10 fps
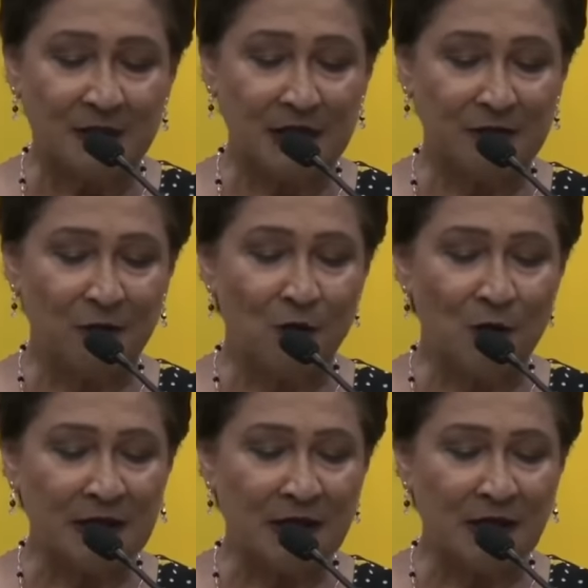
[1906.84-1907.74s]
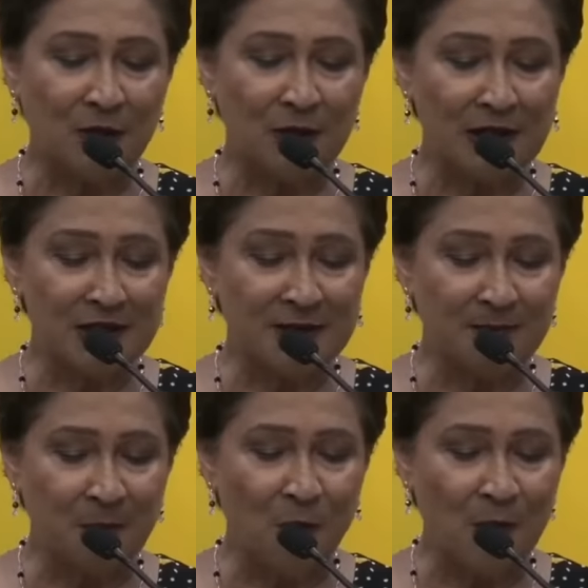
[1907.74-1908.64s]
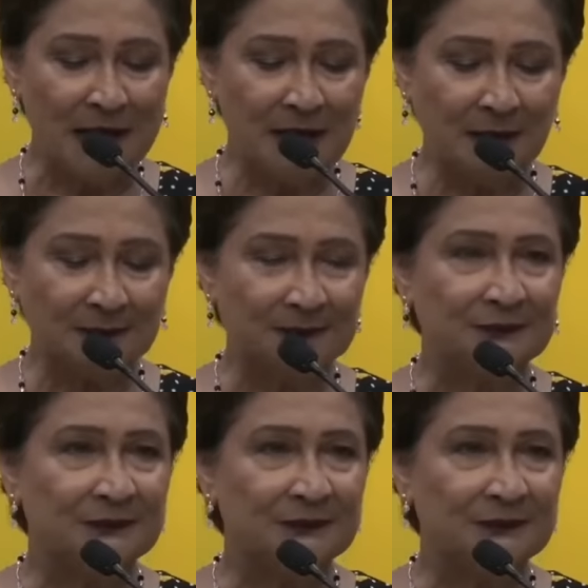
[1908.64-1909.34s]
to involve the colonialism bogey.